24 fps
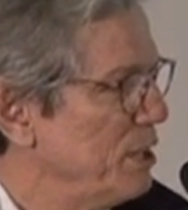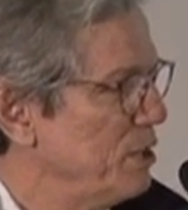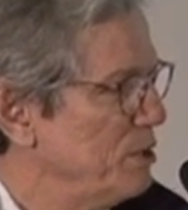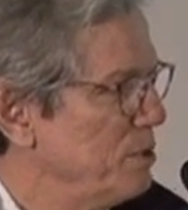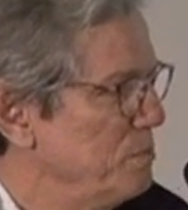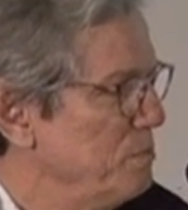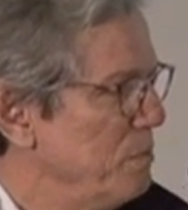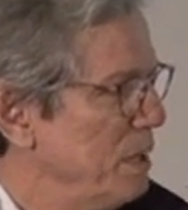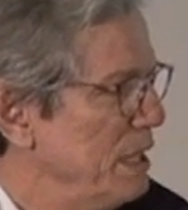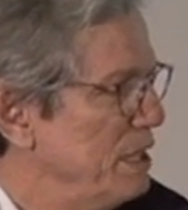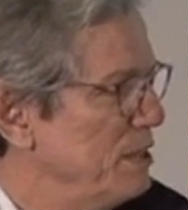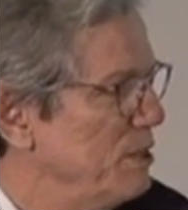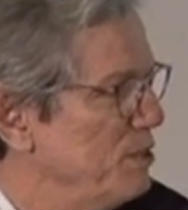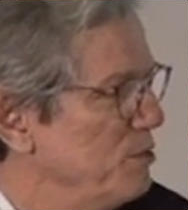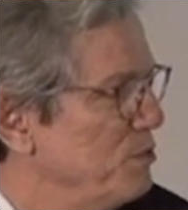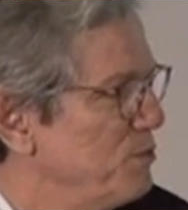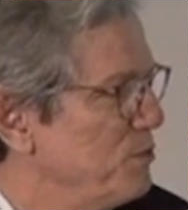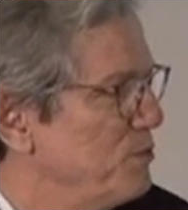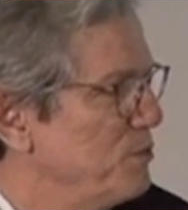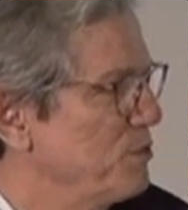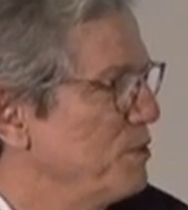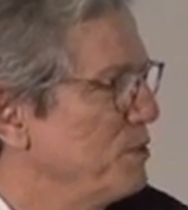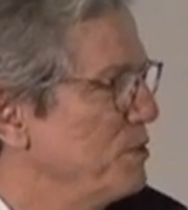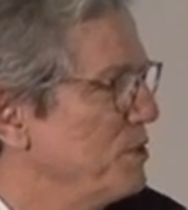could make
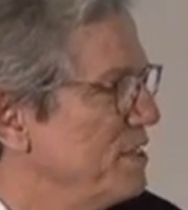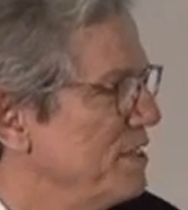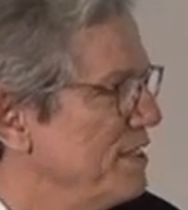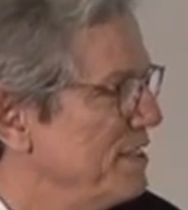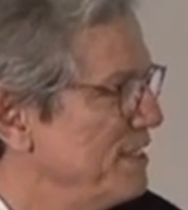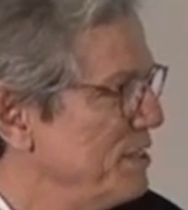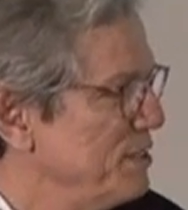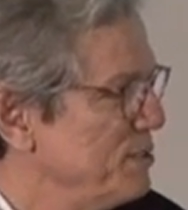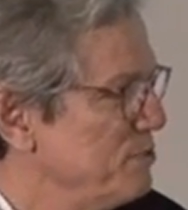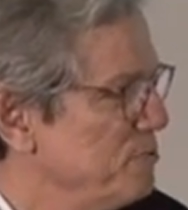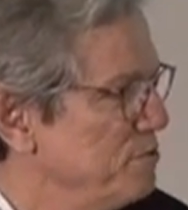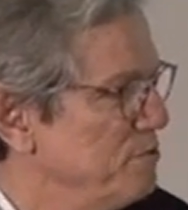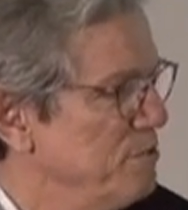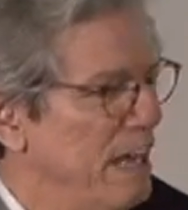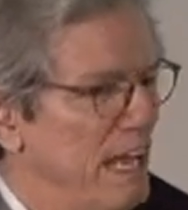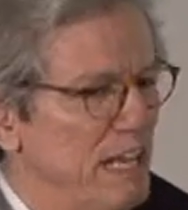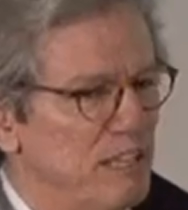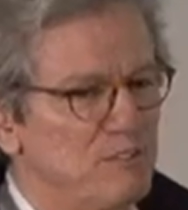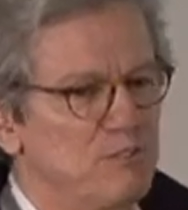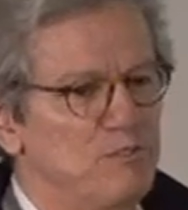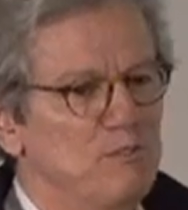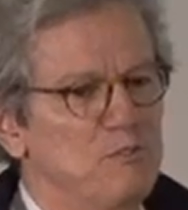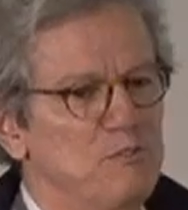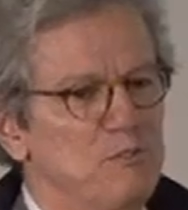this
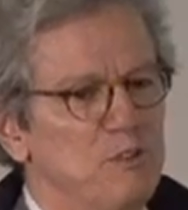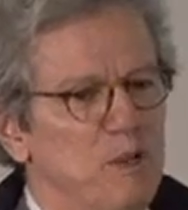vast